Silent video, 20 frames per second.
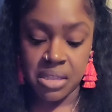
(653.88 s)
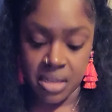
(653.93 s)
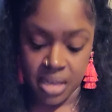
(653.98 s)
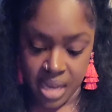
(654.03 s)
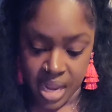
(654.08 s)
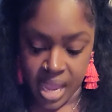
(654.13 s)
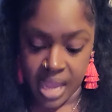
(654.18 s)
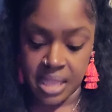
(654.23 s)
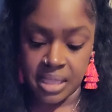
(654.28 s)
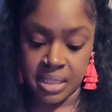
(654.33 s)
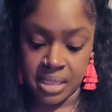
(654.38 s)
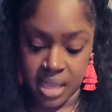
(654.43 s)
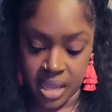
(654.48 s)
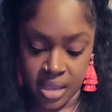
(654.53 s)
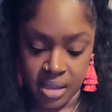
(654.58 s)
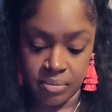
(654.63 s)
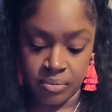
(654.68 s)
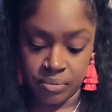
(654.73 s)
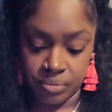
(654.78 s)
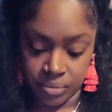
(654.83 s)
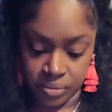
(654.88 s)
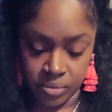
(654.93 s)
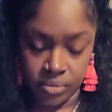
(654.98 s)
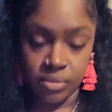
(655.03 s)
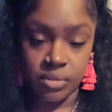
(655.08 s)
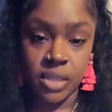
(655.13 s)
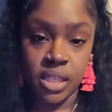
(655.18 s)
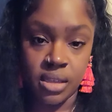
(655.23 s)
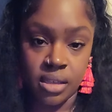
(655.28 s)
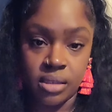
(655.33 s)
Lions Gate.
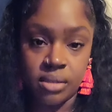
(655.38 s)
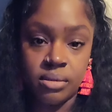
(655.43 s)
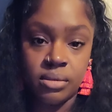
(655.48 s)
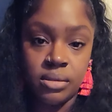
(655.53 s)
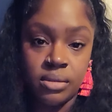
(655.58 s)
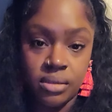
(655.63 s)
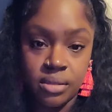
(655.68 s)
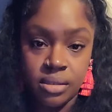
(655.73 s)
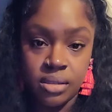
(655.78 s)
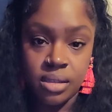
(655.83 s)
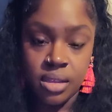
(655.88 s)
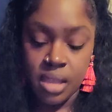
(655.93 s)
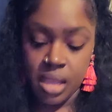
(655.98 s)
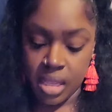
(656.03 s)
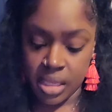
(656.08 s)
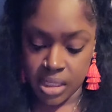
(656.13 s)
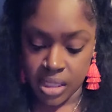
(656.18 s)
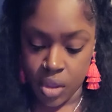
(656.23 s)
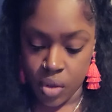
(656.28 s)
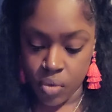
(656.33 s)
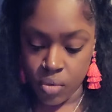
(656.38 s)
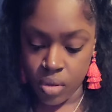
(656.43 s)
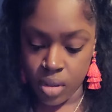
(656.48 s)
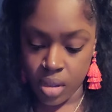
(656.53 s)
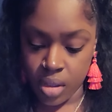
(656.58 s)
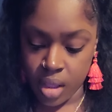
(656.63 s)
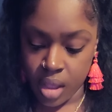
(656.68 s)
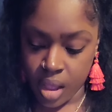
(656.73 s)
Yeah. So